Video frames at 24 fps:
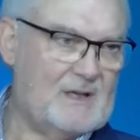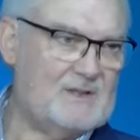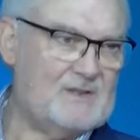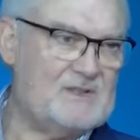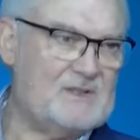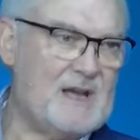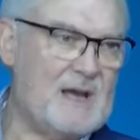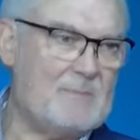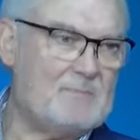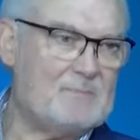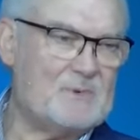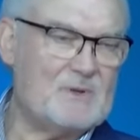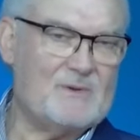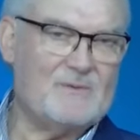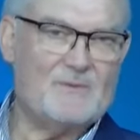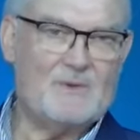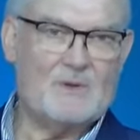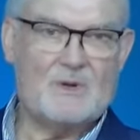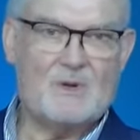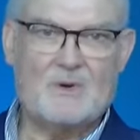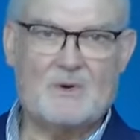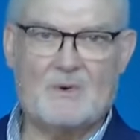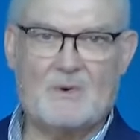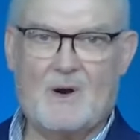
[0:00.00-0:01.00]
chapter of
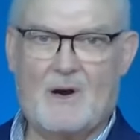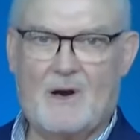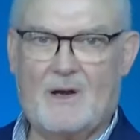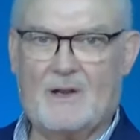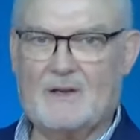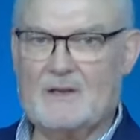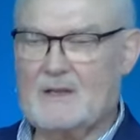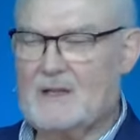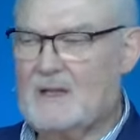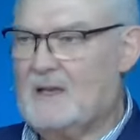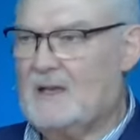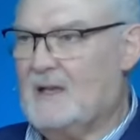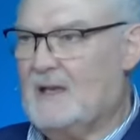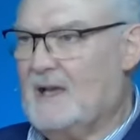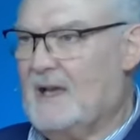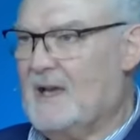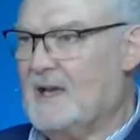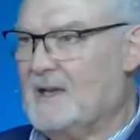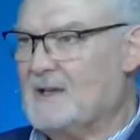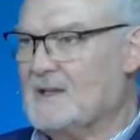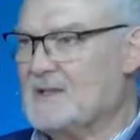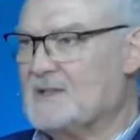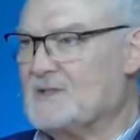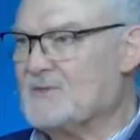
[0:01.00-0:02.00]
the Quran,
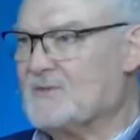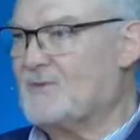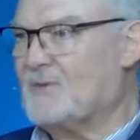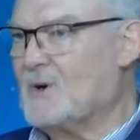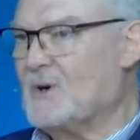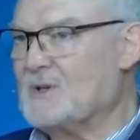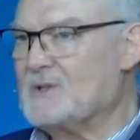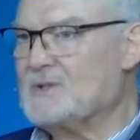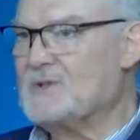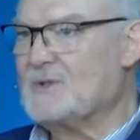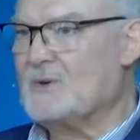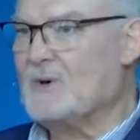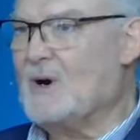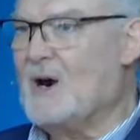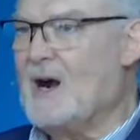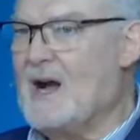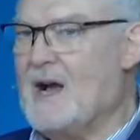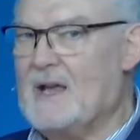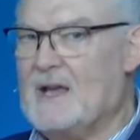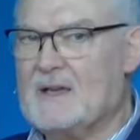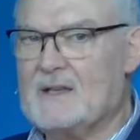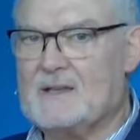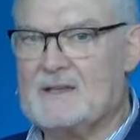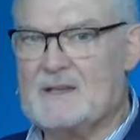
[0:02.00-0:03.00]
and its verse or
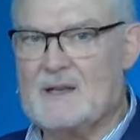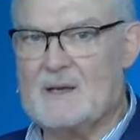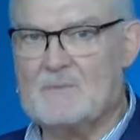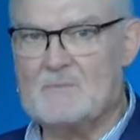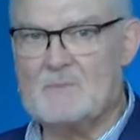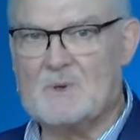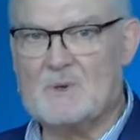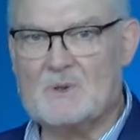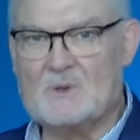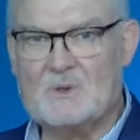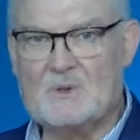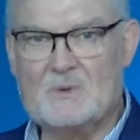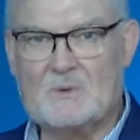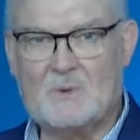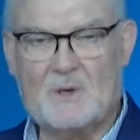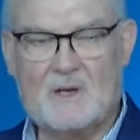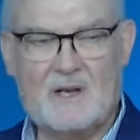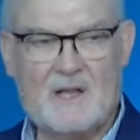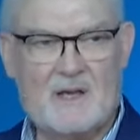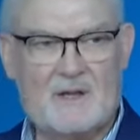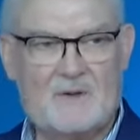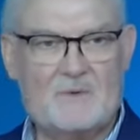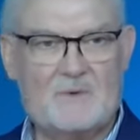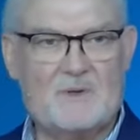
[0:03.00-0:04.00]
ayat number
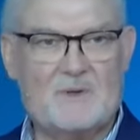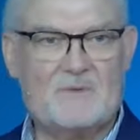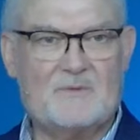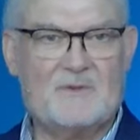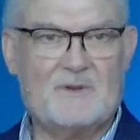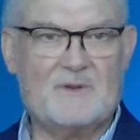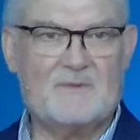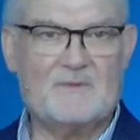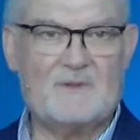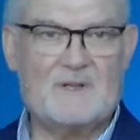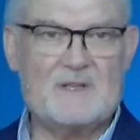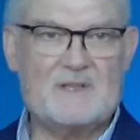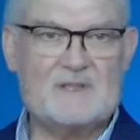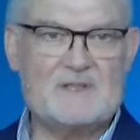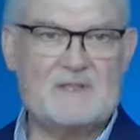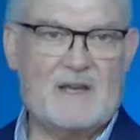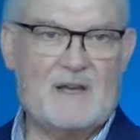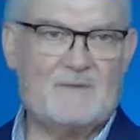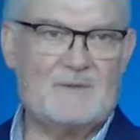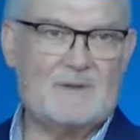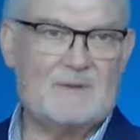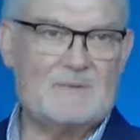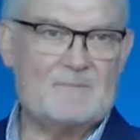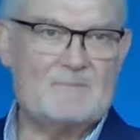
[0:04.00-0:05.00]

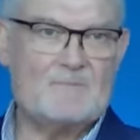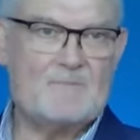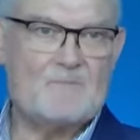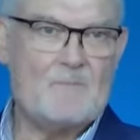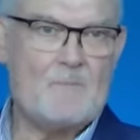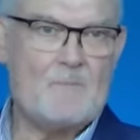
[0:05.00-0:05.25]
157.